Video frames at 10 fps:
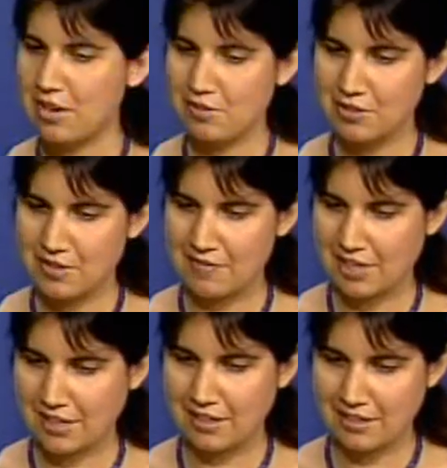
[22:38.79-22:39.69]
not only do you have
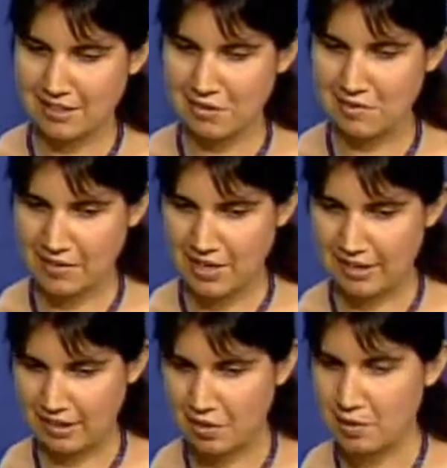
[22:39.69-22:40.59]
the clinic now, you're
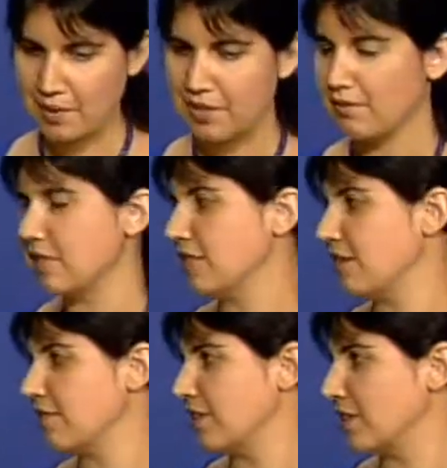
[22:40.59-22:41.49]
finding another way to reach
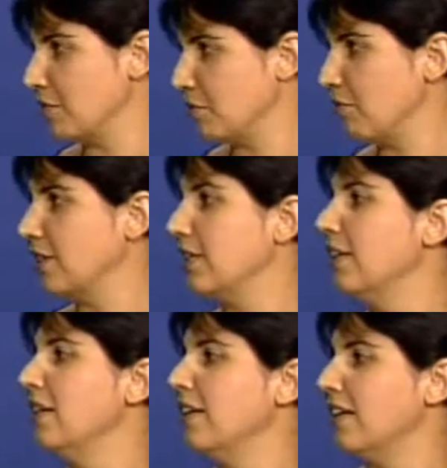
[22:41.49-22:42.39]
out to the community
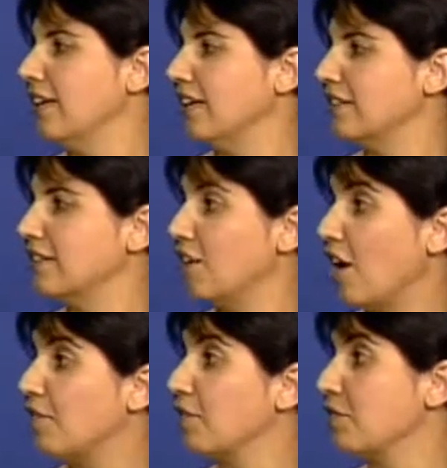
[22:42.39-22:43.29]
and to
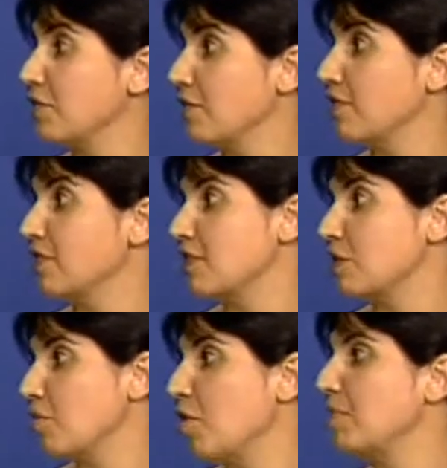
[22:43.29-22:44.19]
offer those services
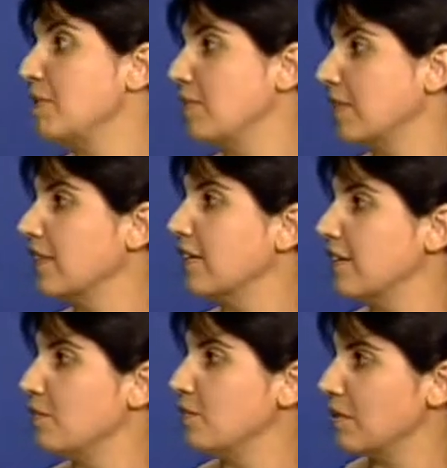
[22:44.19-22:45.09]
to more people
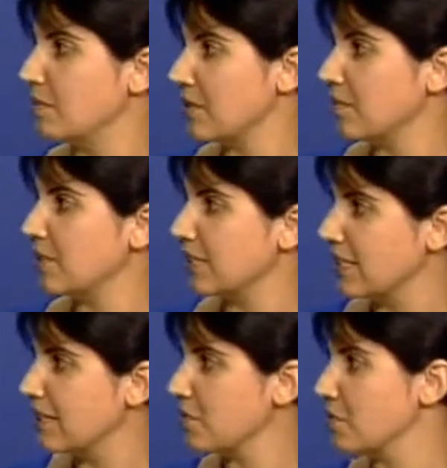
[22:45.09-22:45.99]
that you wouldn't be able to
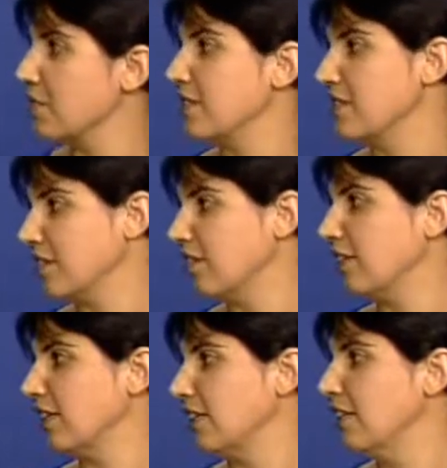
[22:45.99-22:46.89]
get to
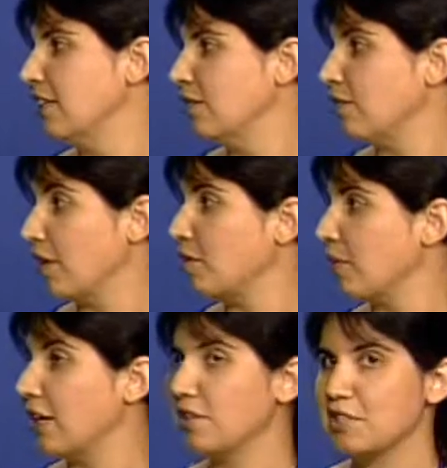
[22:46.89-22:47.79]
necessarily right
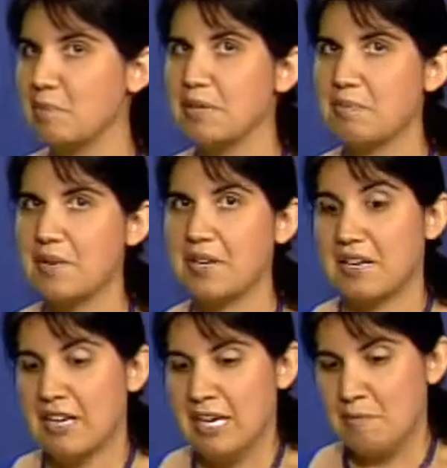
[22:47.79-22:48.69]
away. Or some people
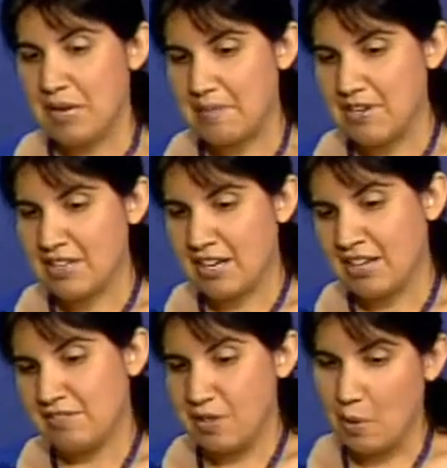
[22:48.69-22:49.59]
that maybe
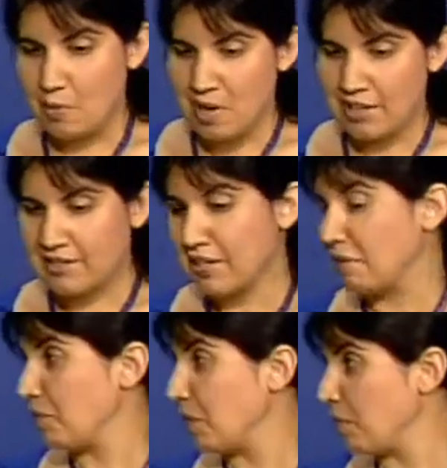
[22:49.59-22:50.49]
they don't want to
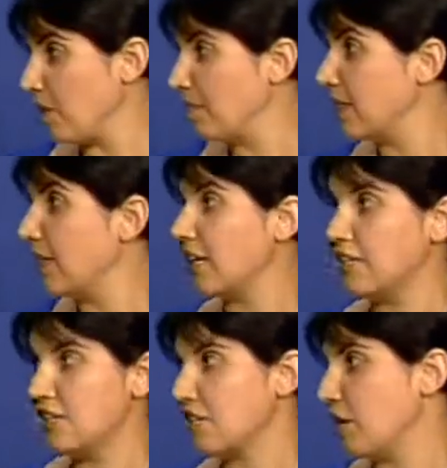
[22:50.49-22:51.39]
set a full appointment, they
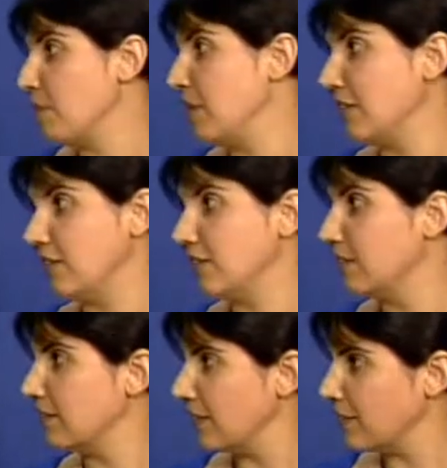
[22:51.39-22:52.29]
can just come in and
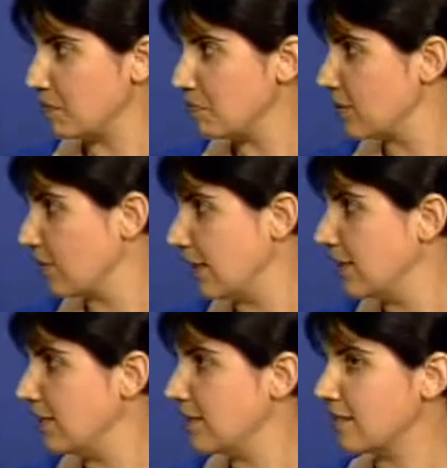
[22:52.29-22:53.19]
get some
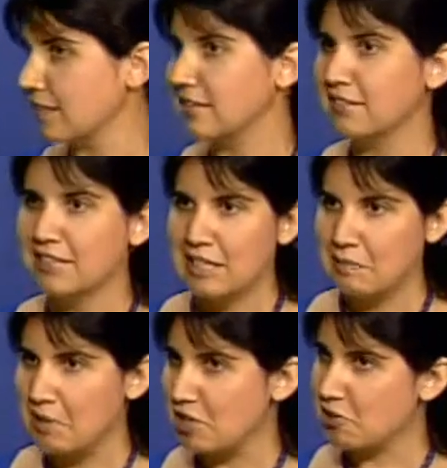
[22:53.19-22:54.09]
screenings and
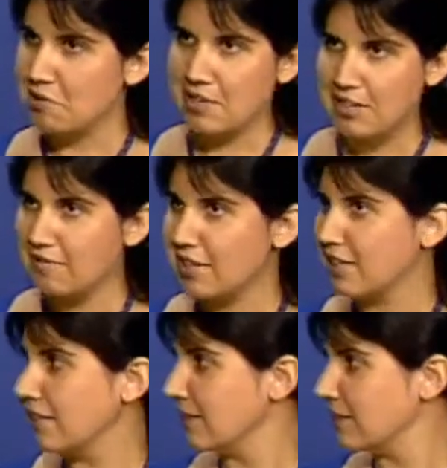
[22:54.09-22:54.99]
make sure that
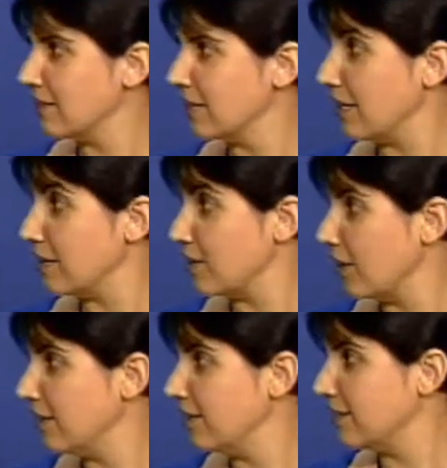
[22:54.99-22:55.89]
everything is is
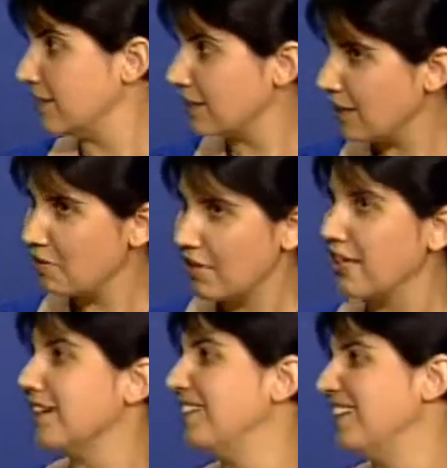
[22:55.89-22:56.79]
good, and then
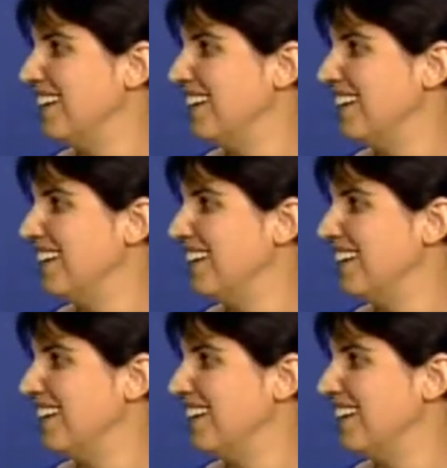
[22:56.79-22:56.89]
exactly. say okay.